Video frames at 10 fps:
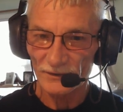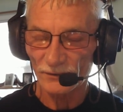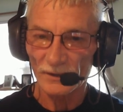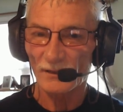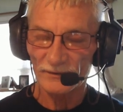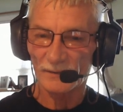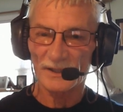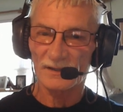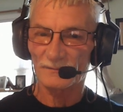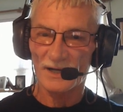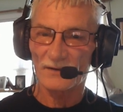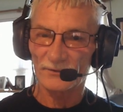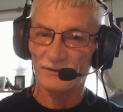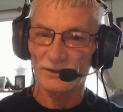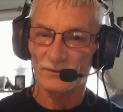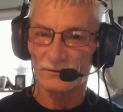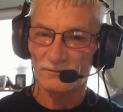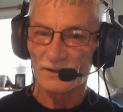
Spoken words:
So now if somebody comes after you,